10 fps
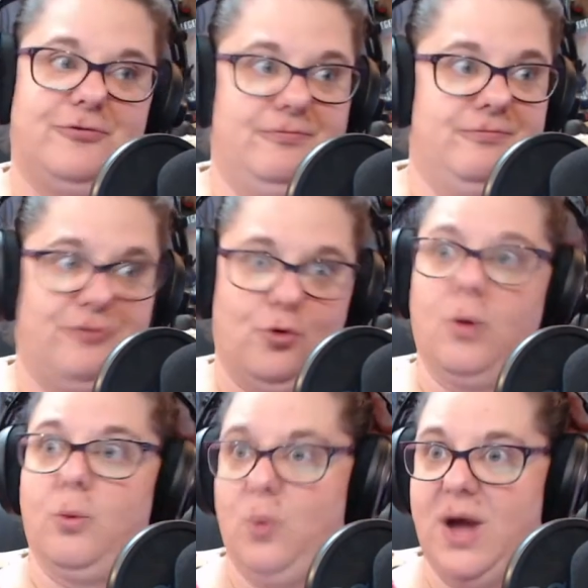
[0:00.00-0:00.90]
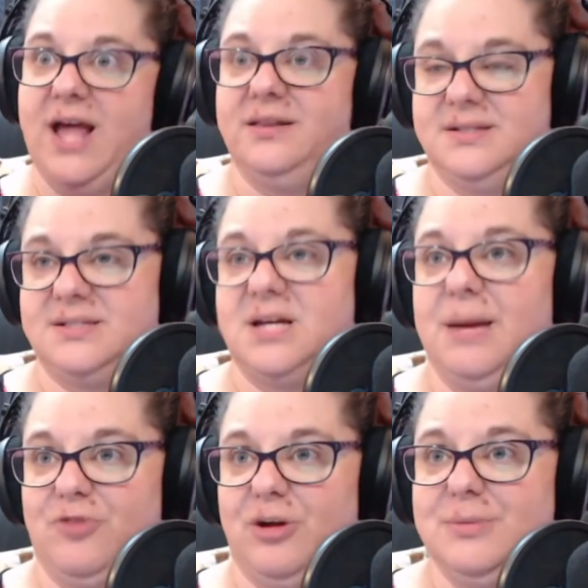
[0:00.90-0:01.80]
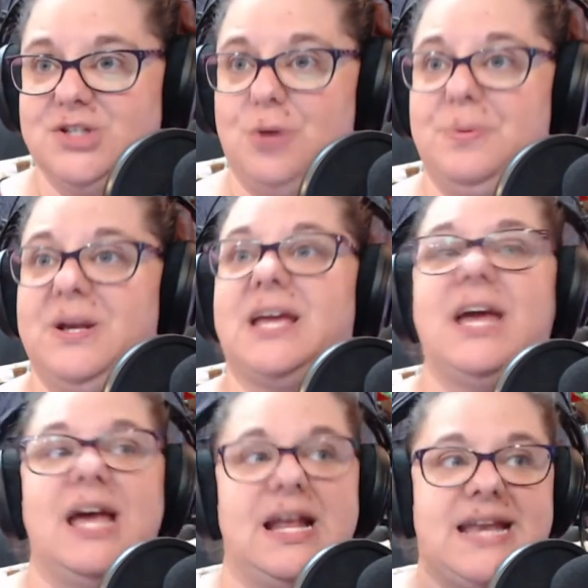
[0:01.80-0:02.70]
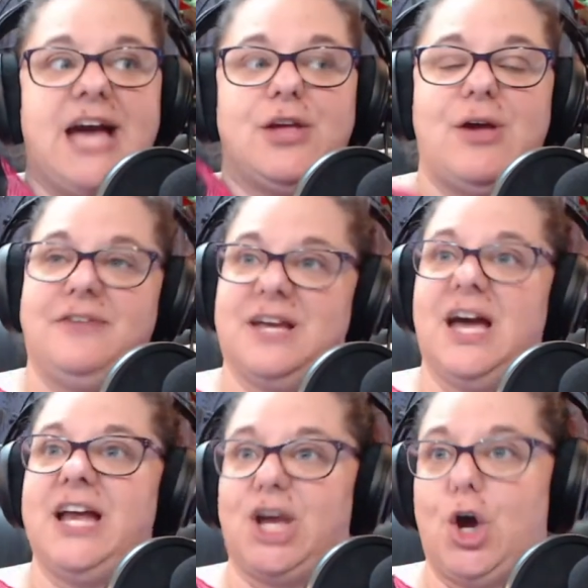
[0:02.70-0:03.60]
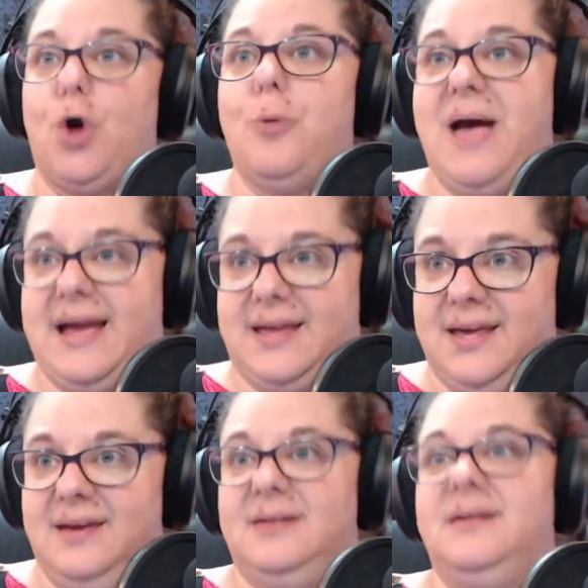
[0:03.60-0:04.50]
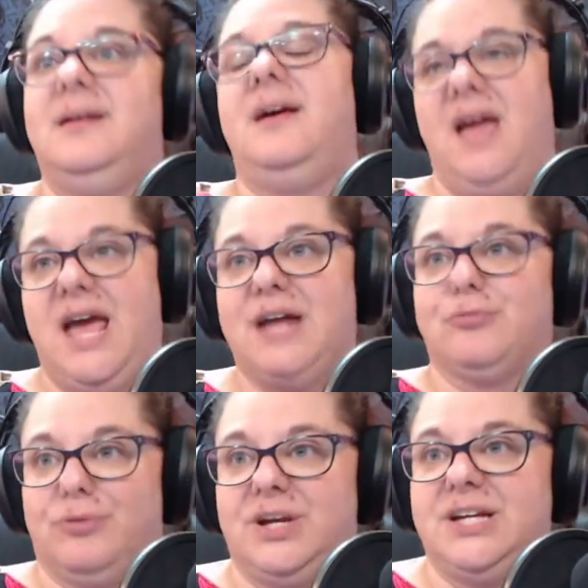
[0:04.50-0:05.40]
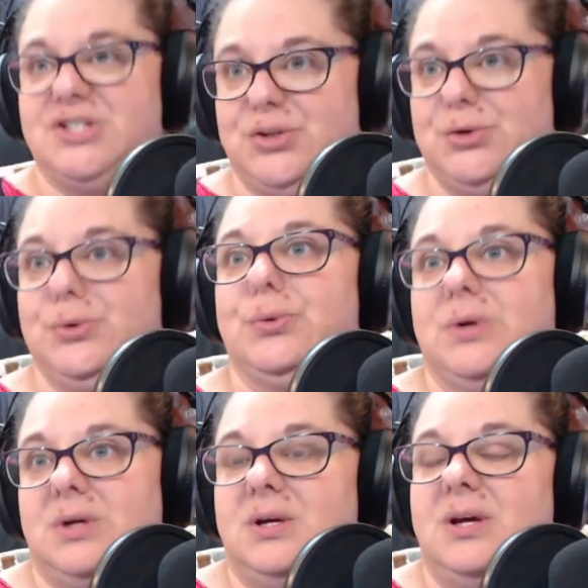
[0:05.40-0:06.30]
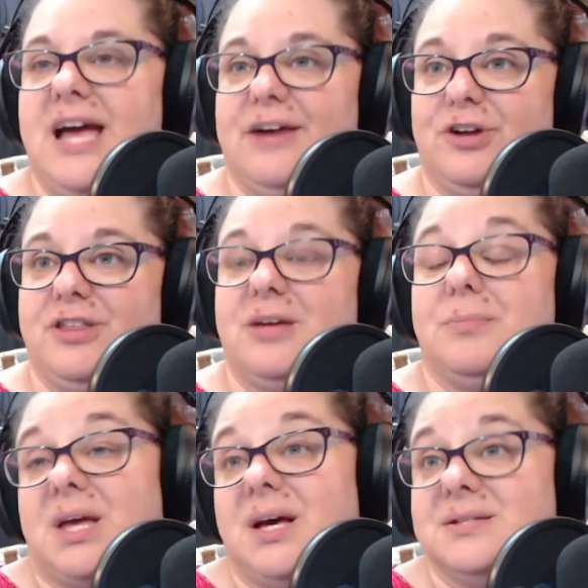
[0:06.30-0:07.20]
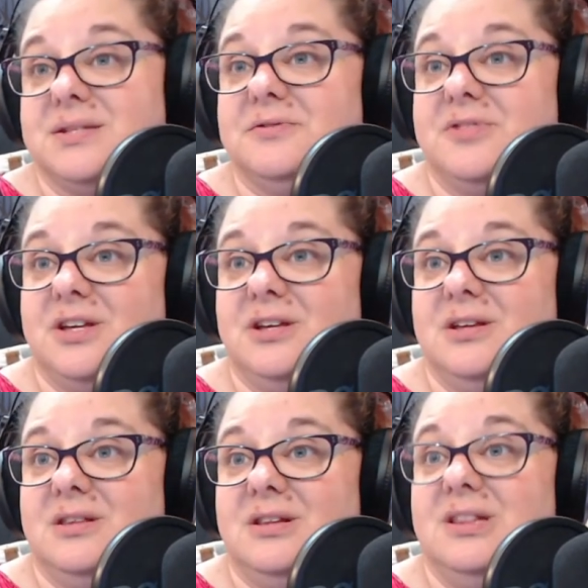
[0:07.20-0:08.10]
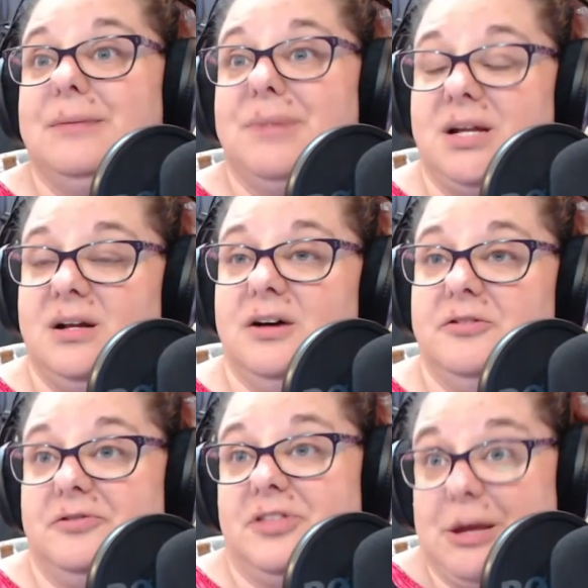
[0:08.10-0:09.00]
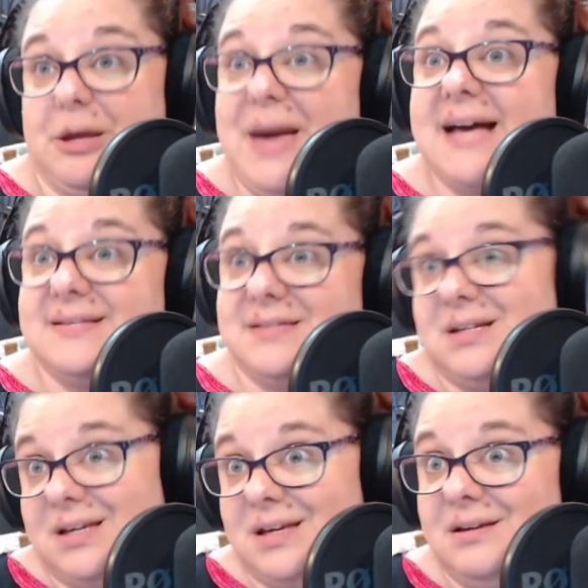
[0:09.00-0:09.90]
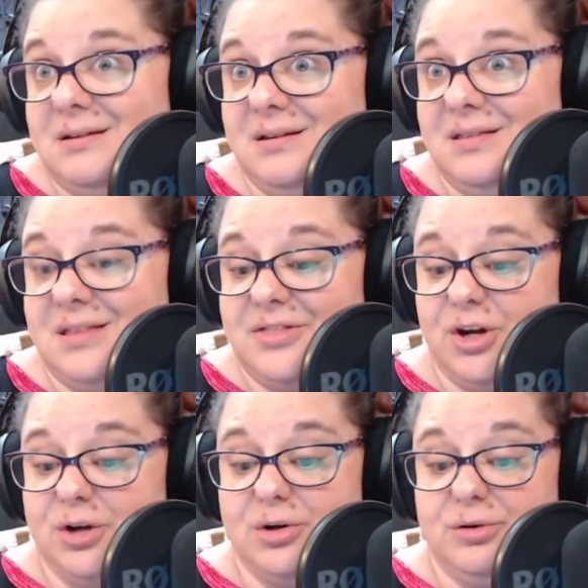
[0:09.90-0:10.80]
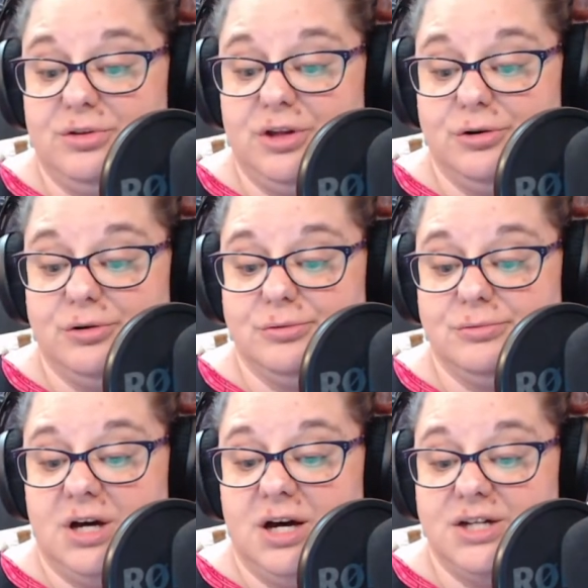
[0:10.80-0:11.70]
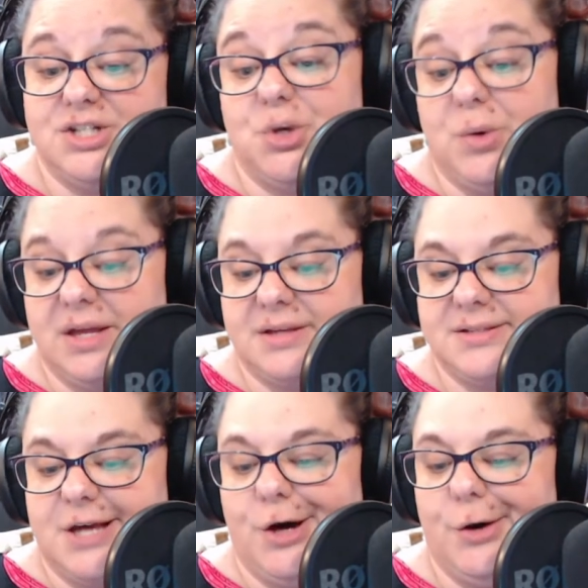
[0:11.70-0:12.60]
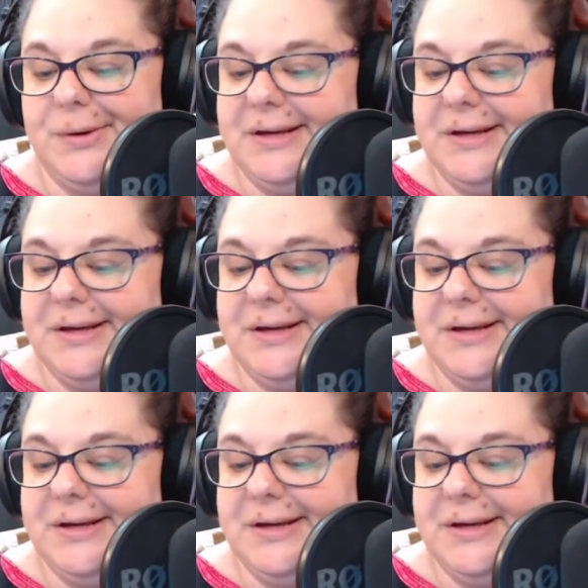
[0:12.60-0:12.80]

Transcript: for when this time frame is opening, now you have to kind of go back in and redo everything because of the limit of the capacity that they're doing. So